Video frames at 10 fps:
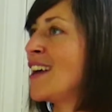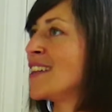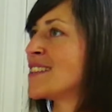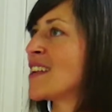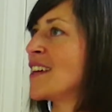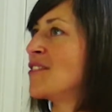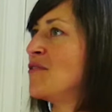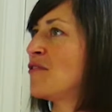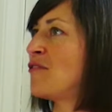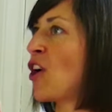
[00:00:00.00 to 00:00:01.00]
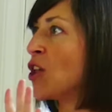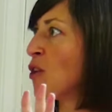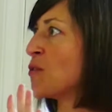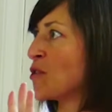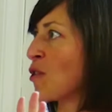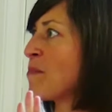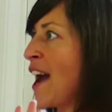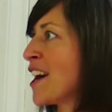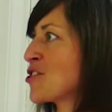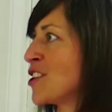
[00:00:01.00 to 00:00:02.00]
It said, follow your
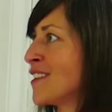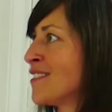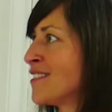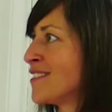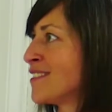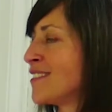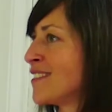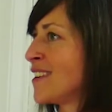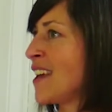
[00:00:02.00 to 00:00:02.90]
passion,